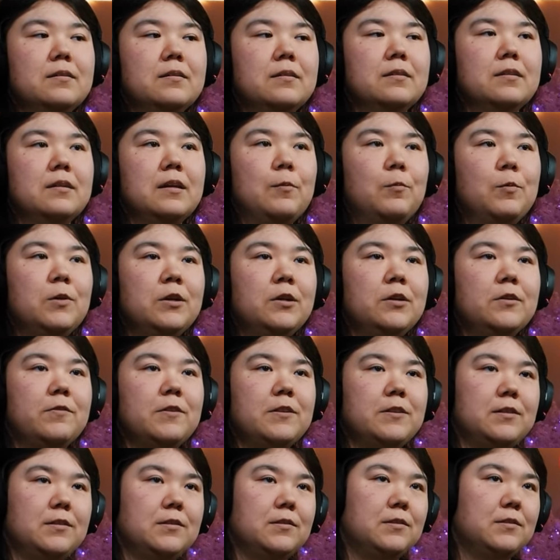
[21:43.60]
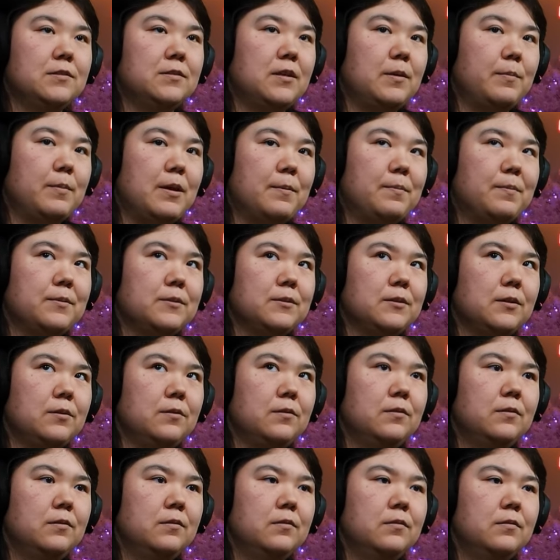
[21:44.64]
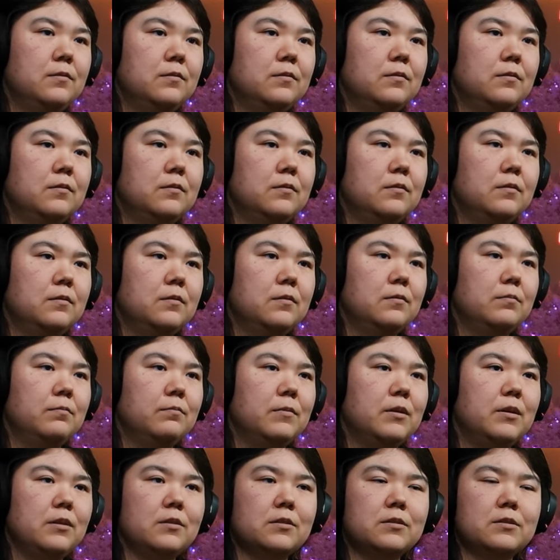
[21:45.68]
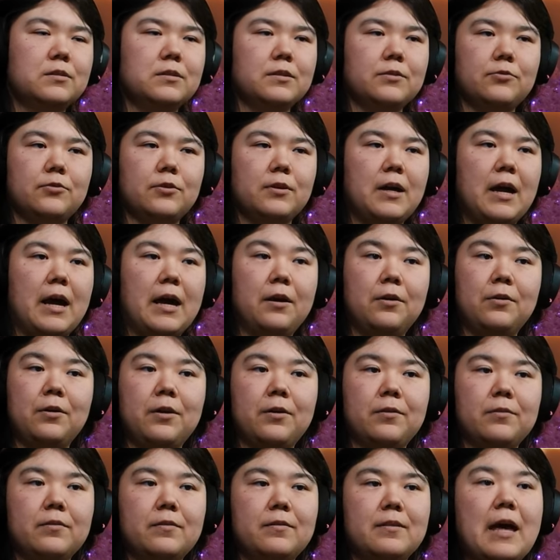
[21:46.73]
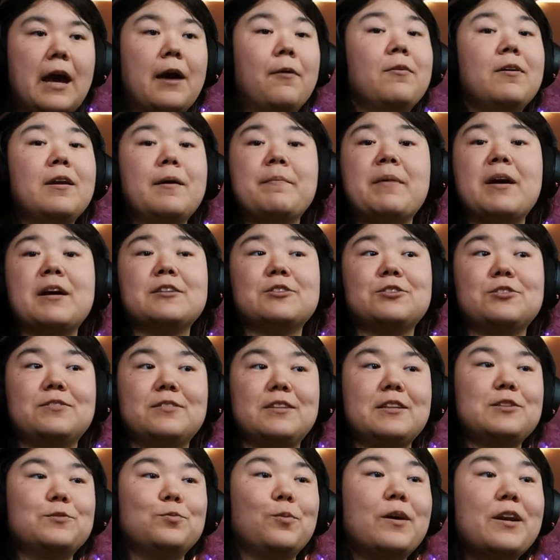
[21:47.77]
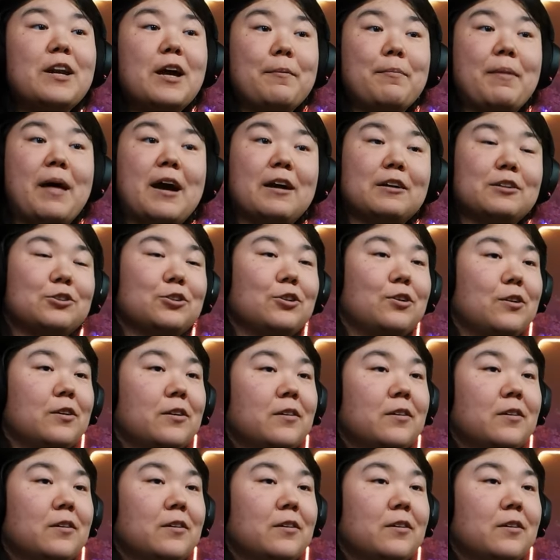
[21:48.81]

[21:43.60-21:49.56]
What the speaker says: And I wonder if this is the same episode. It looks different. I don't know. That one, I'm not sure. This one, I'm not sure.